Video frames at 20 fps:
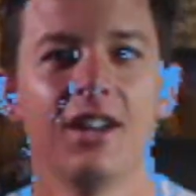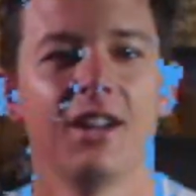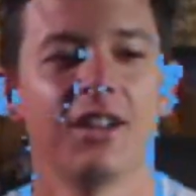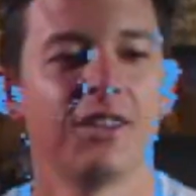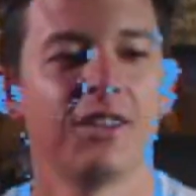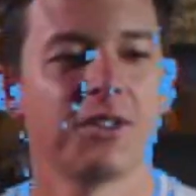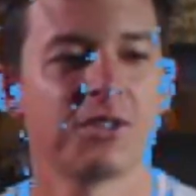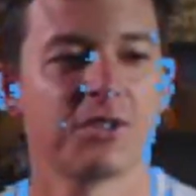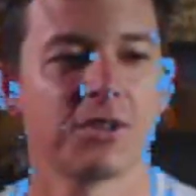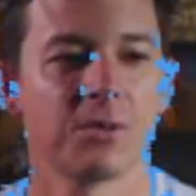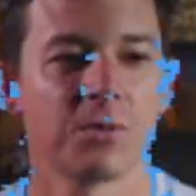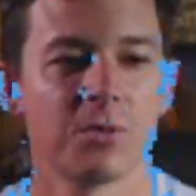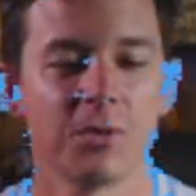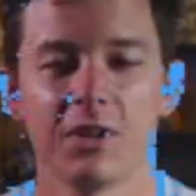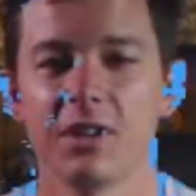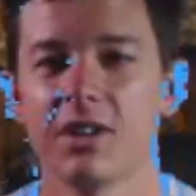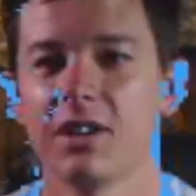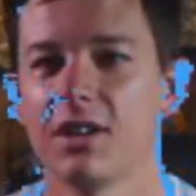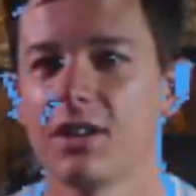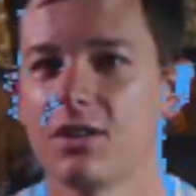there's a
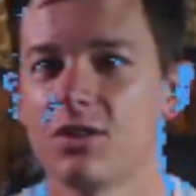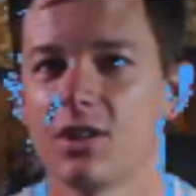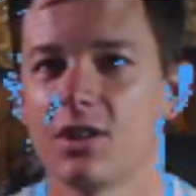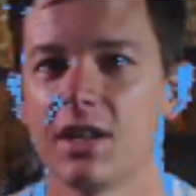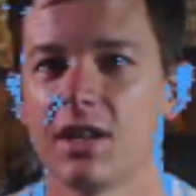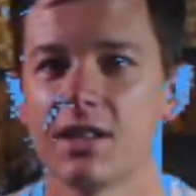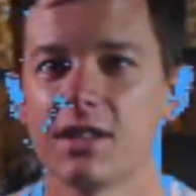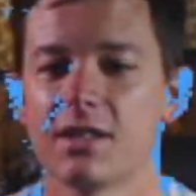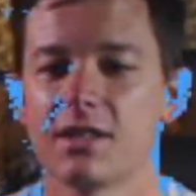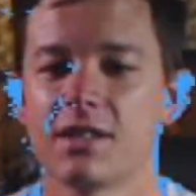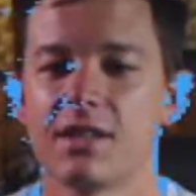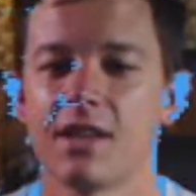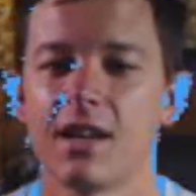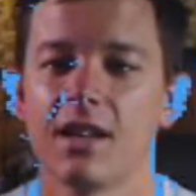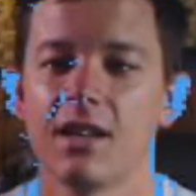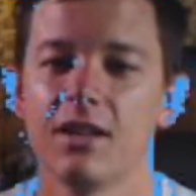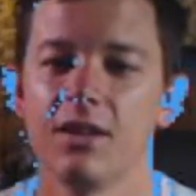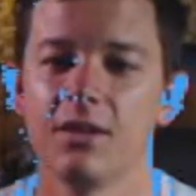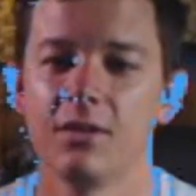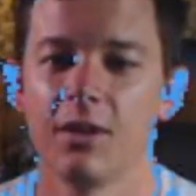really good chance
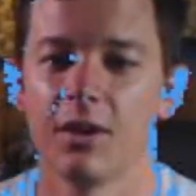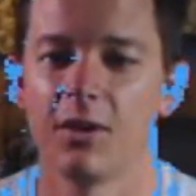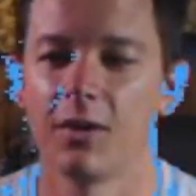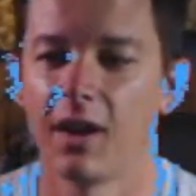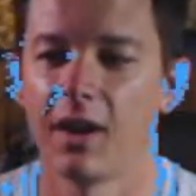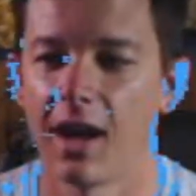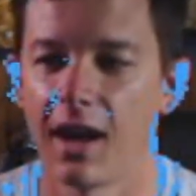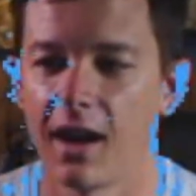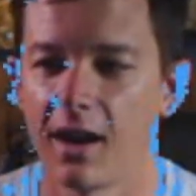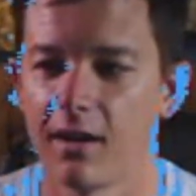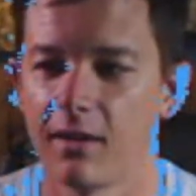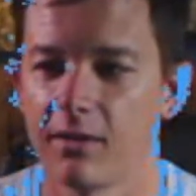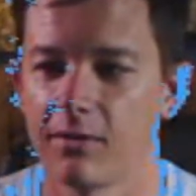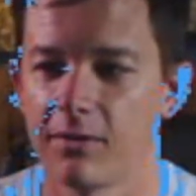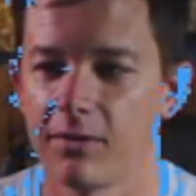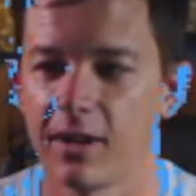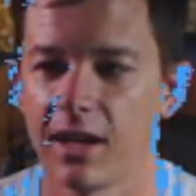that you don't have